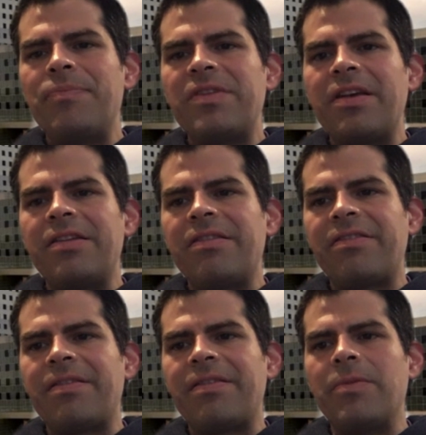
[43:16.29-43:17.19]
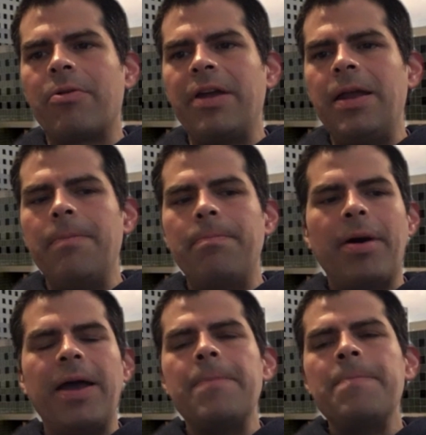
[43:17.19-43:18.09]
to some degree.
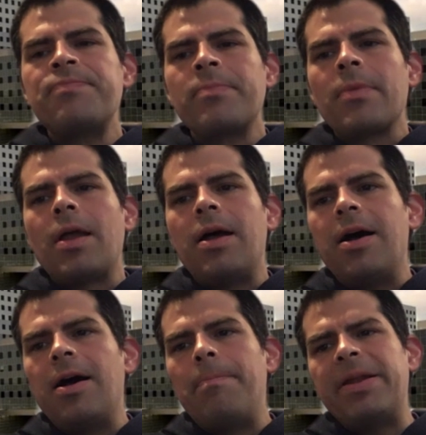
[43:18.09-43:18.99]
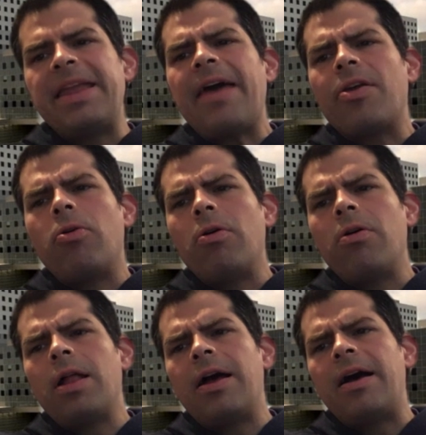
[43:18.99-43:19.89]
But yeah, the
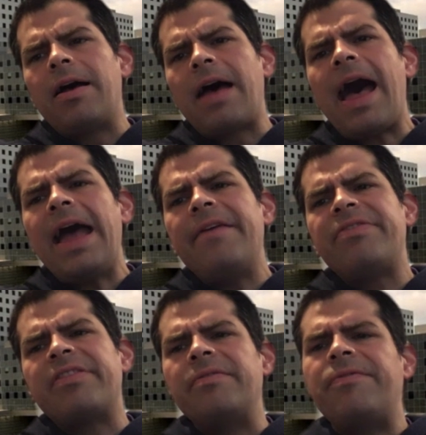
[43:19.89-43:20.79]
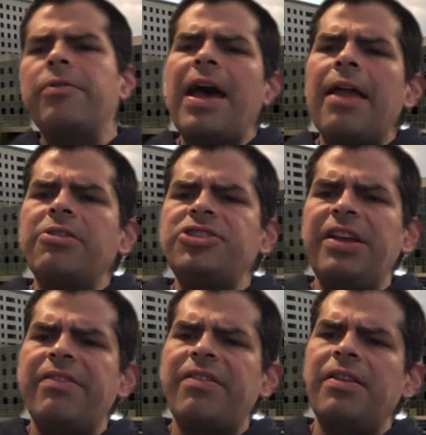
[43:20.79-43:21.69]
whole hives and food
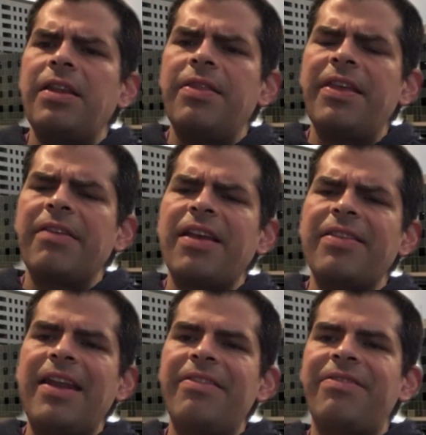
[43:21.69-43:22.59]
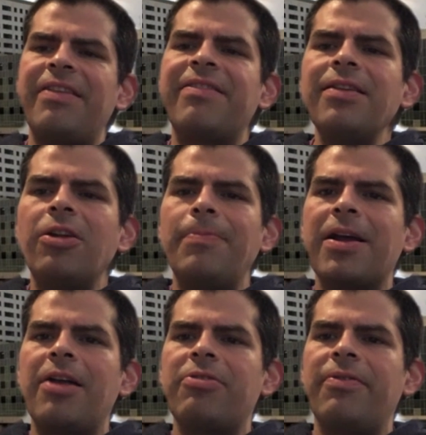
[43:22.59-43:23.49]
allergies and things like that, it's a little
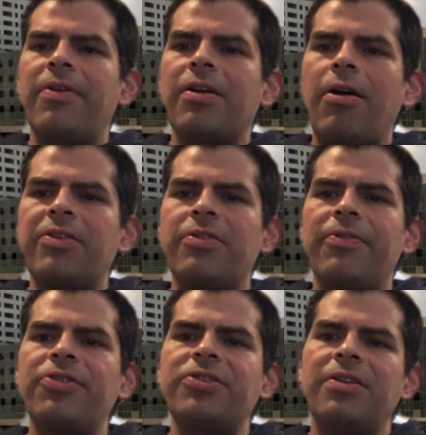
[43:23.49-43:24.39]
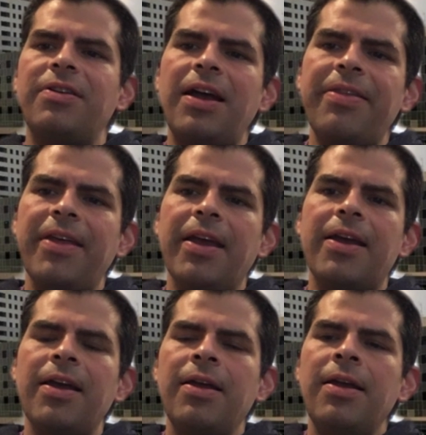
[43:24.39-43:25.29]
bit controversial, I think,